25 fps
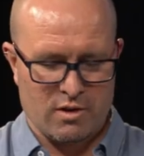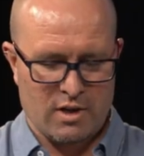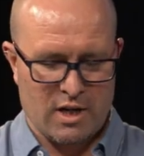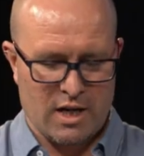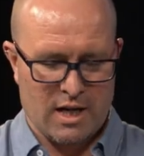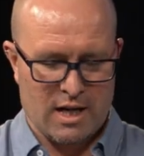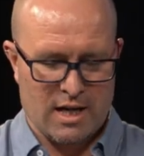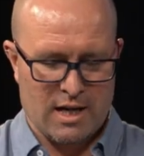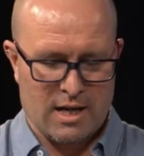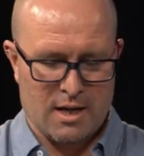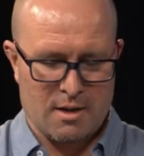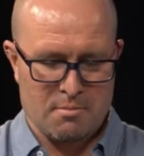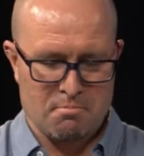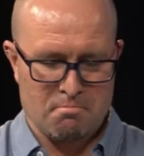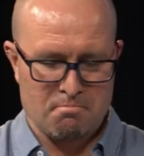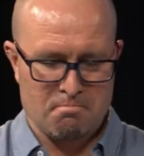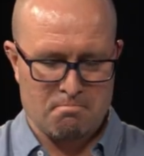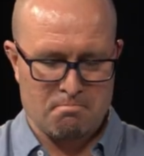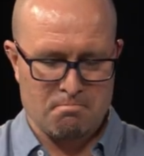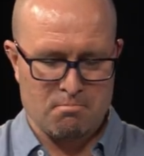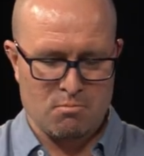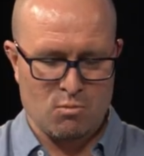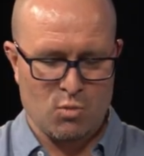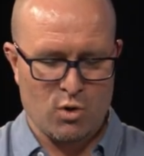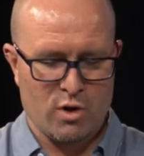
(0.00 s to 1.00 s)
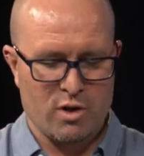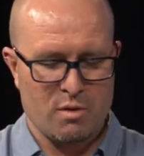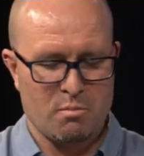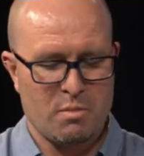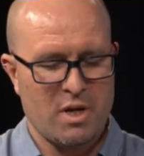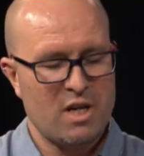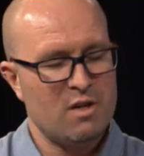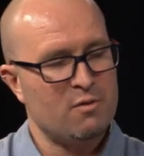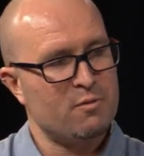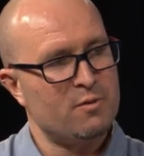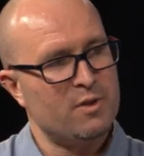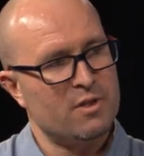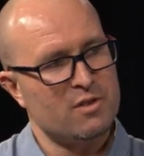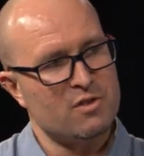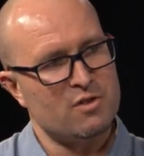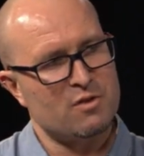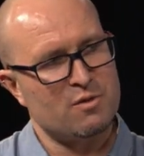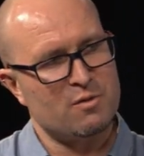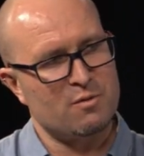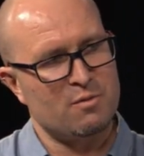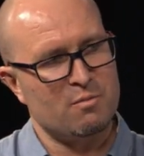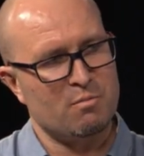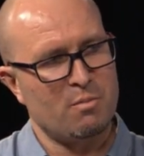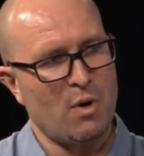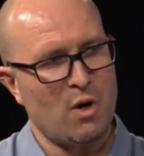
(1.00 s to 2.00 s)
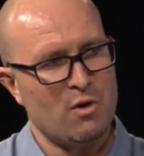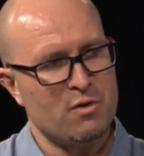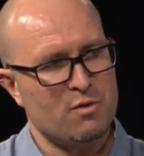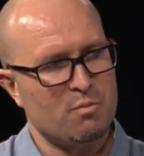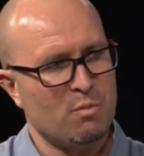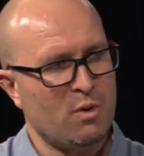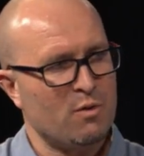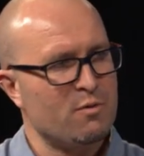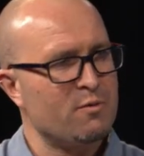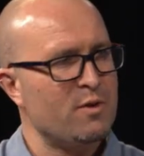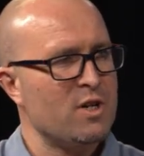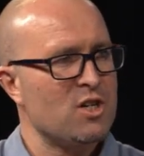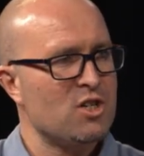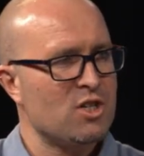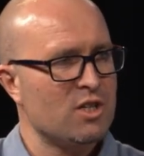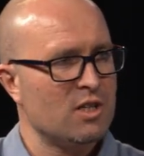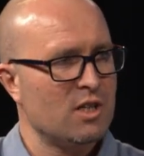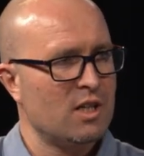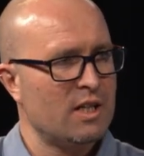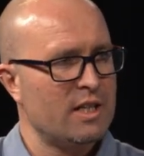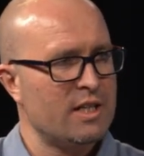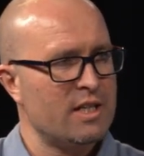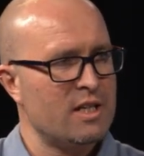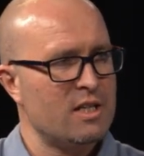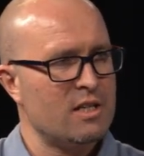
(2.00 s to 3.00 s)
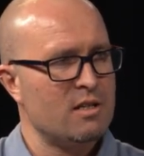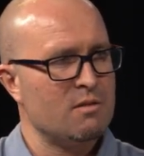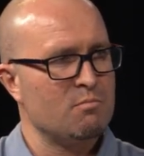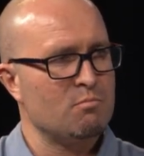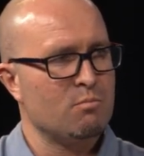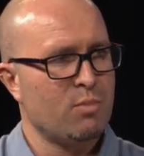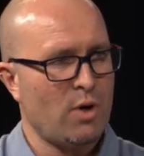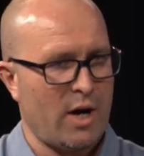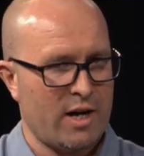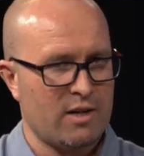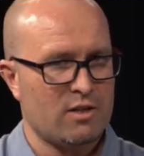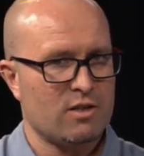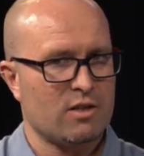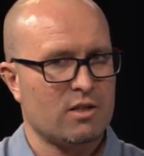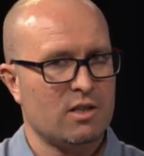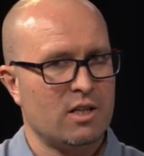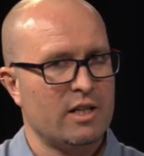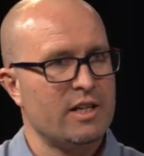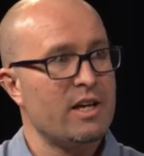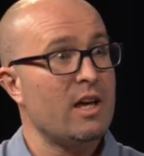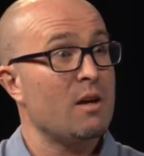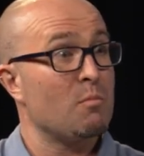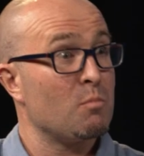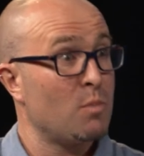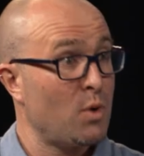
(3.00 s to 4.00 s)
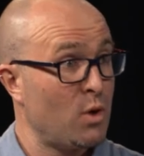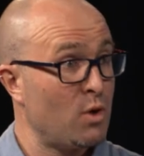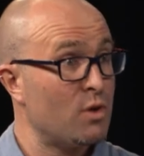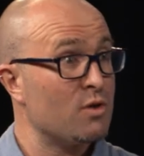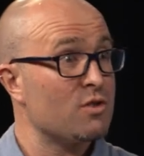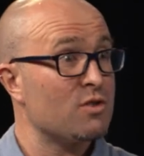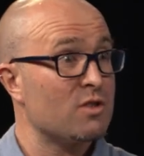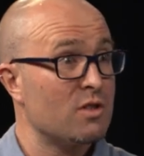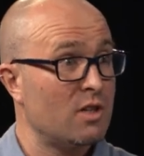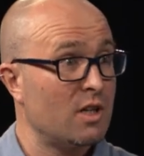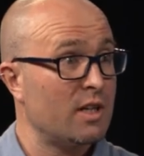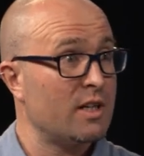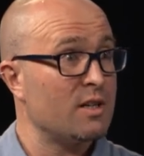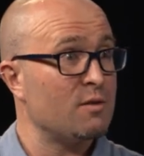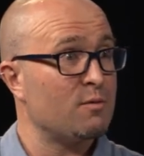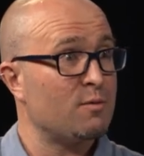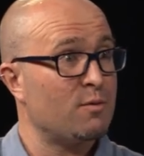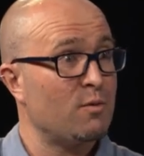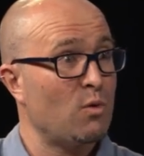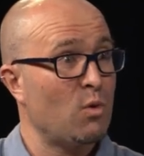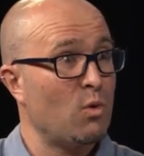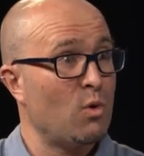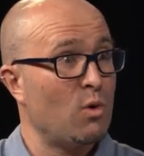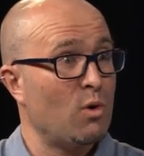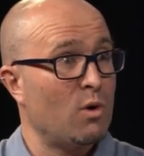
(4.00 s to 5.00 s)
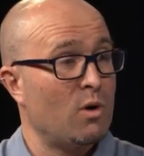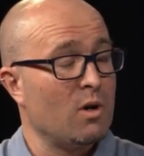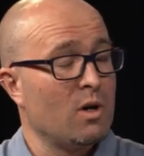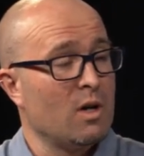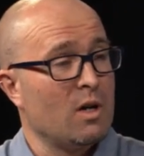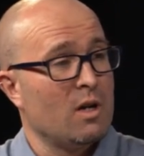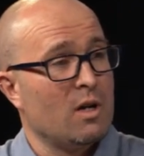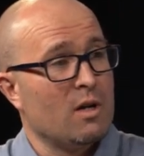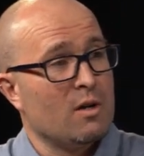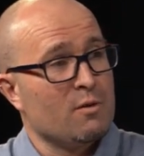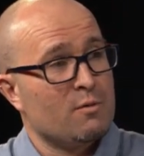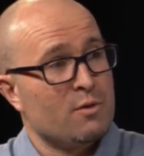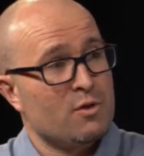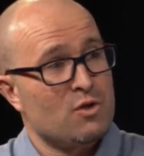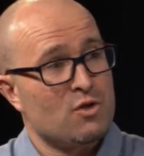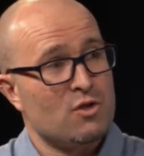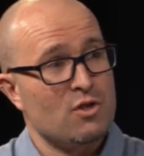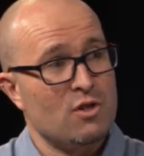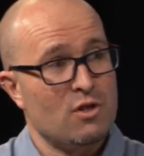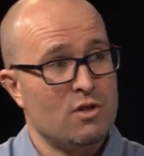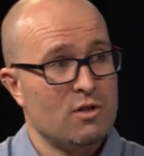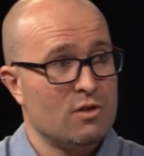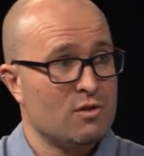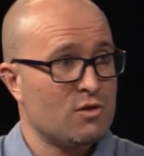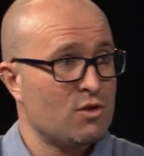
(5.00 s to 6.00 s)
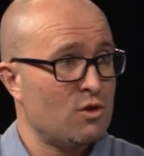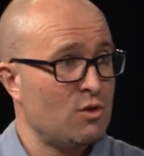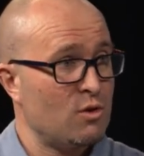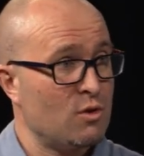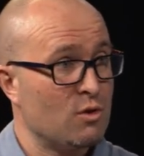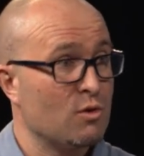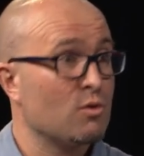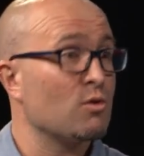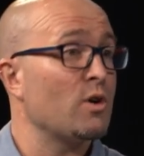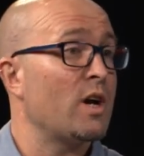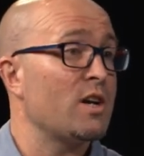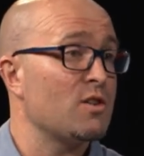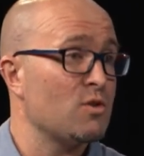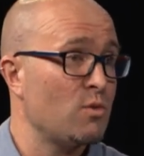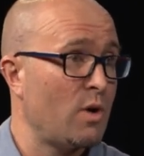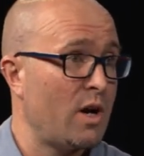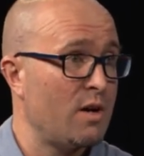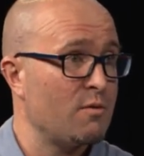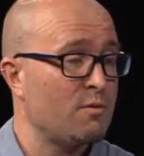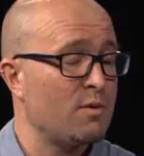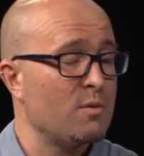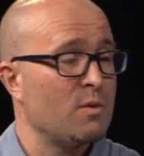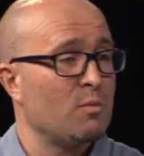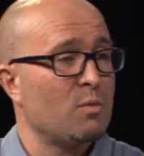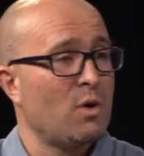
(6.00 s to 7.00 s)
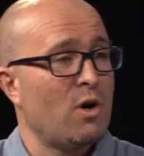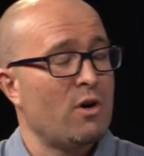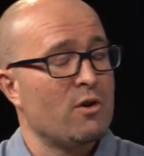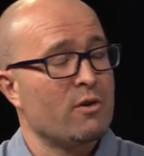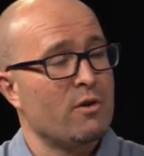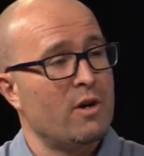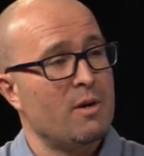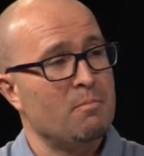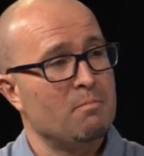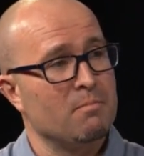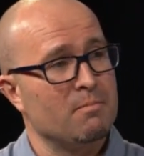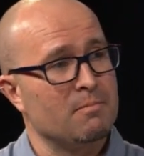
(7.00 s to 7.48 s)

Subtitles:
What are the benefits, both professionally, practically, and personally, for students who graduate from the program?